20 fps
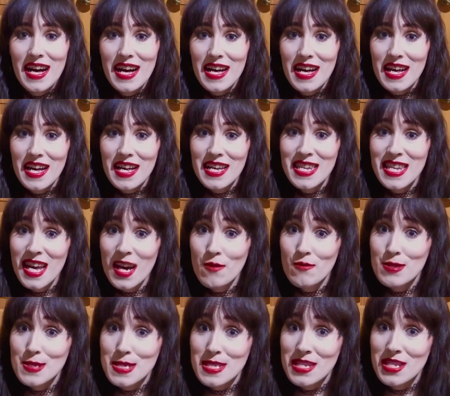and I will
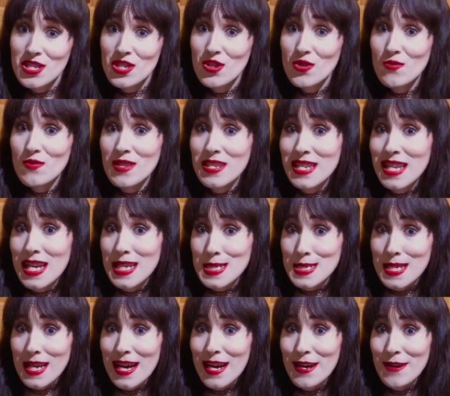see you next
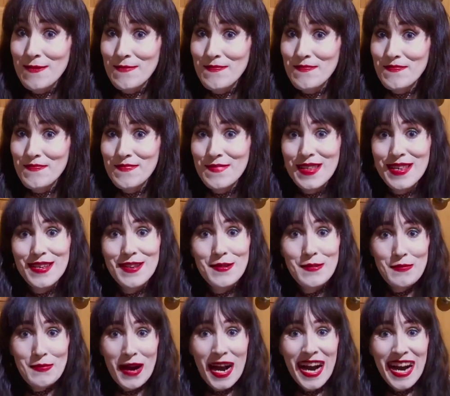time.
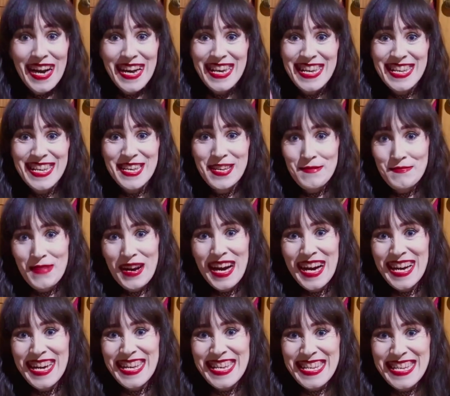Bye!
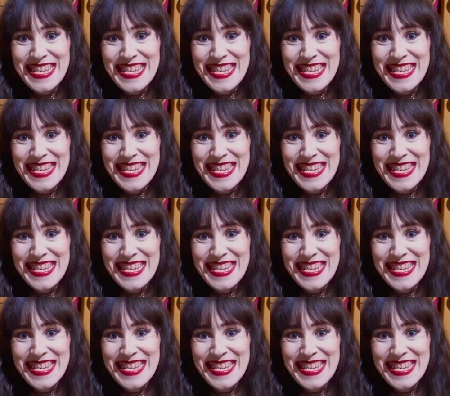Bye!